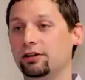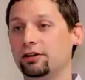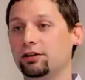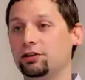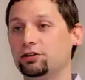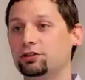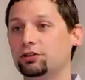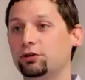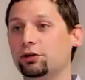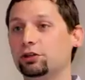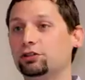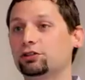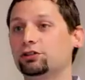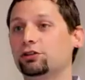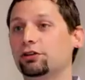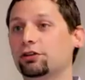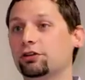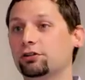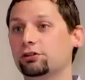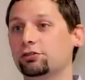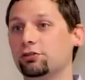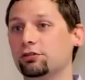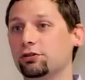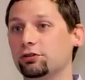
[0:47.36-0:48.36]
So at Sure
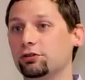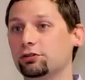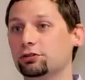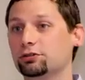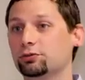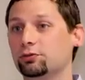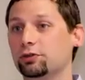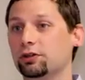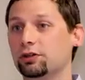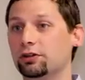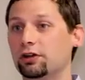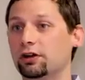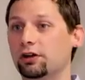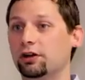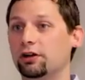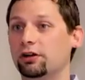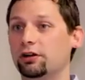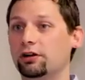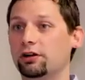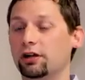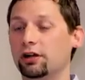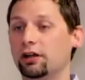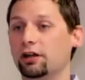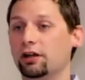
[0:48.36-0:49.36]
Controls, we
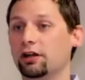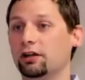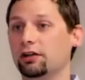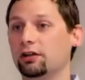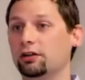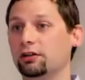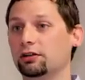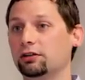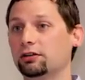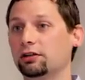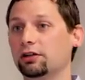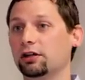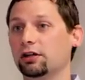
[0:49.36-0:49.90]
are a